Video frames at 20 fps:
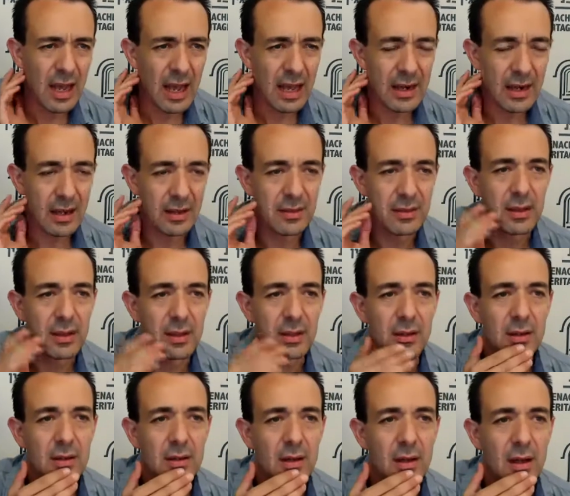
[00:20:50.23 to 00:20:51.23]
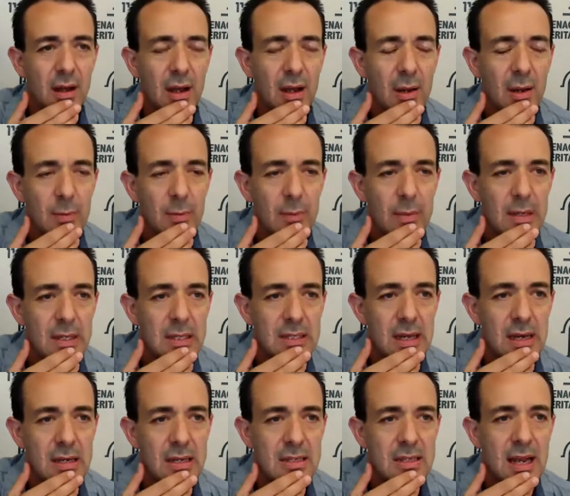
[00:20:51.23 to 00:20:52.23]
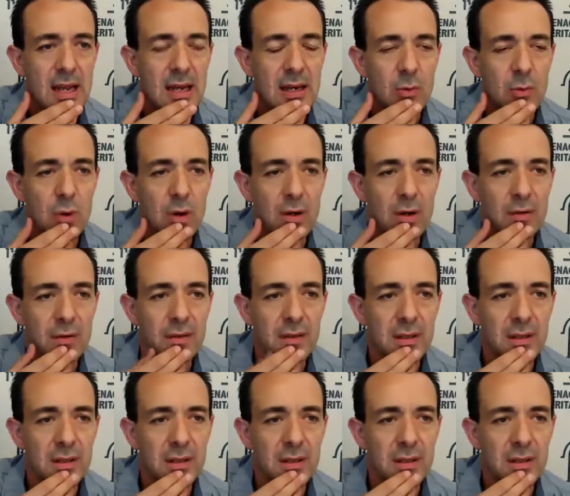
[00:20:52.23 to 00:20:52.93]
And I think, as I understand it, one of